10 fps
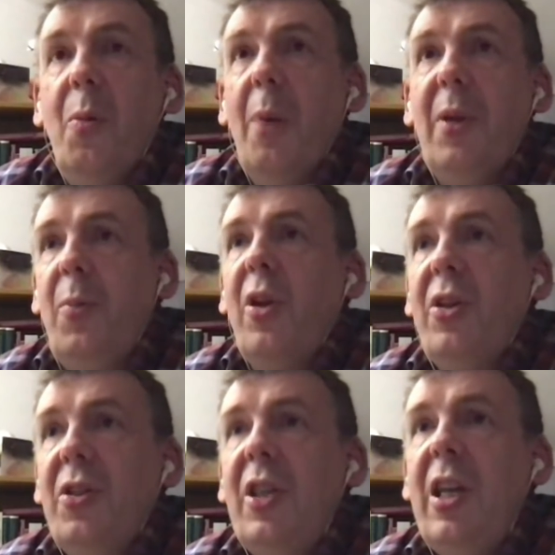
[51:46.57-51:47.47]
but where
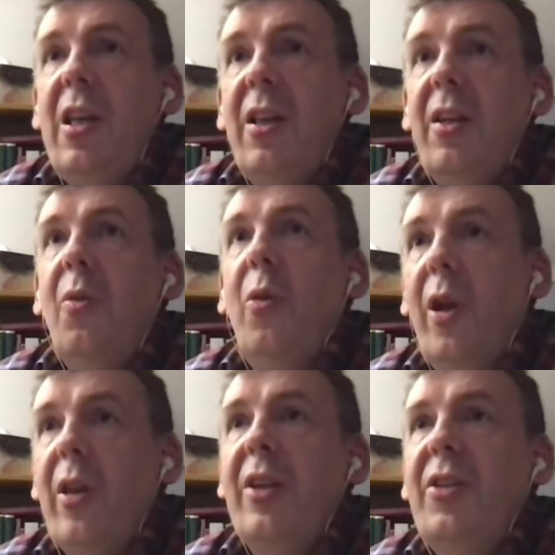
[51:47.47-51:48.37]
people can see
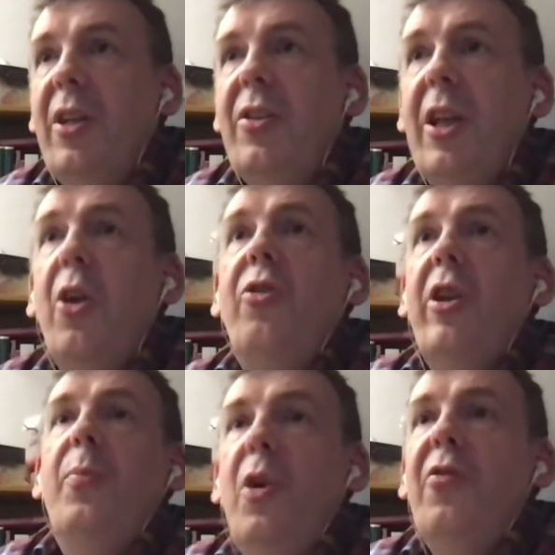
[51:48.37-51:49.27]
that although they're sinners, they're
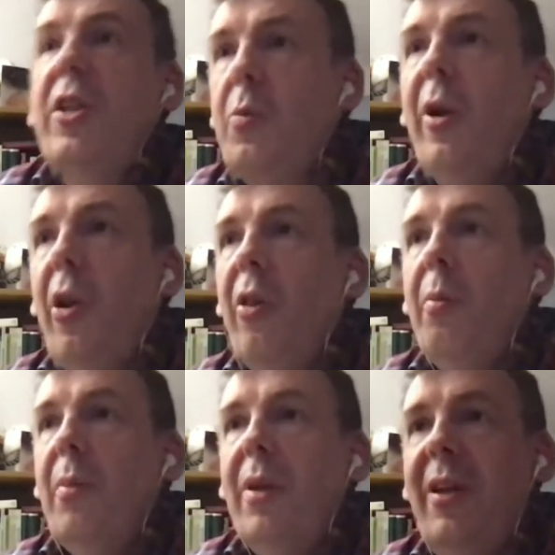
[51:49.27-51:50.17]
not trying to pull a fast one
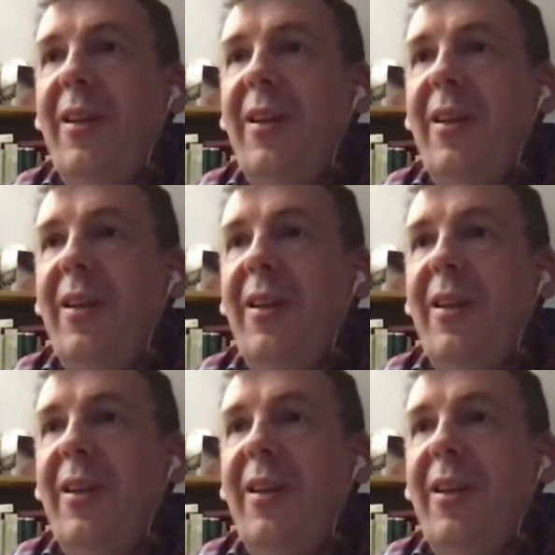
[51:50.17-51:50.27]
on them.